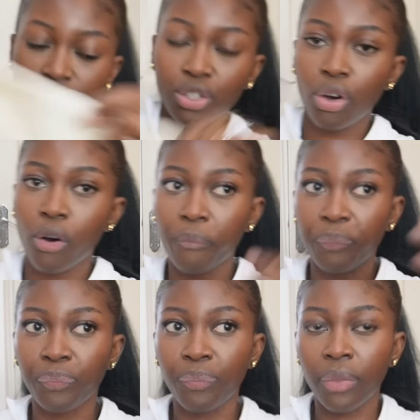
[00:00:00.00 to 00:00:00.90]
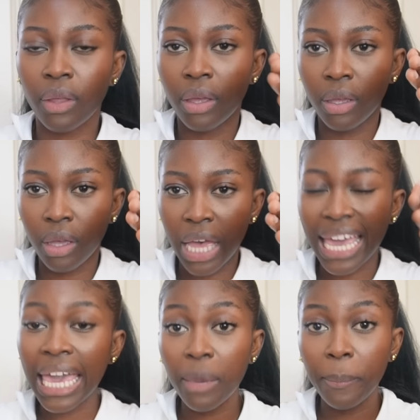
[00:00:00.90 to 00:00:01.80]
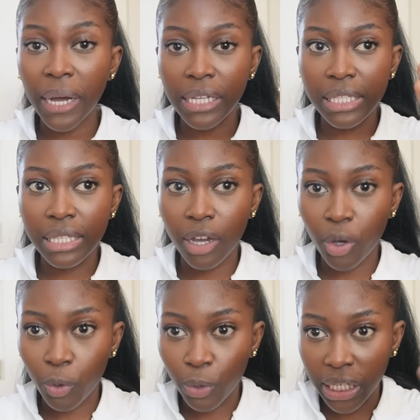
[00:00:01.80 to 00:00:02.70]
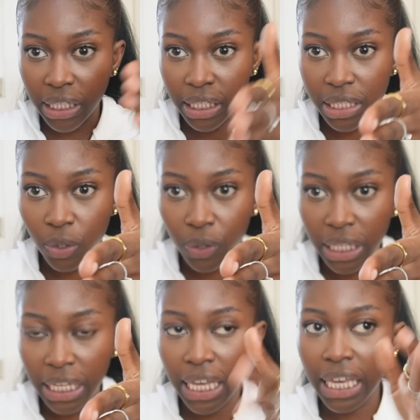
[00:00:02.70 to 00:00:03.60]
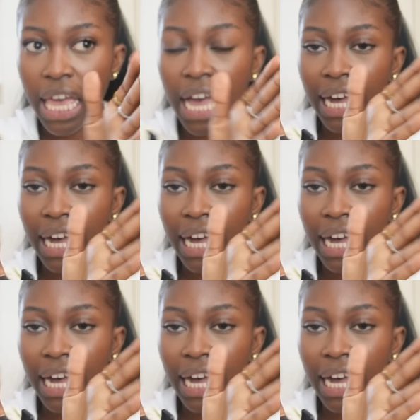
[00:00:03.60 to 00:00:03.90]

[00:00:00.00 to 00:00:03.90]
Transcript: it's not, I hate pants that go like this on the leg.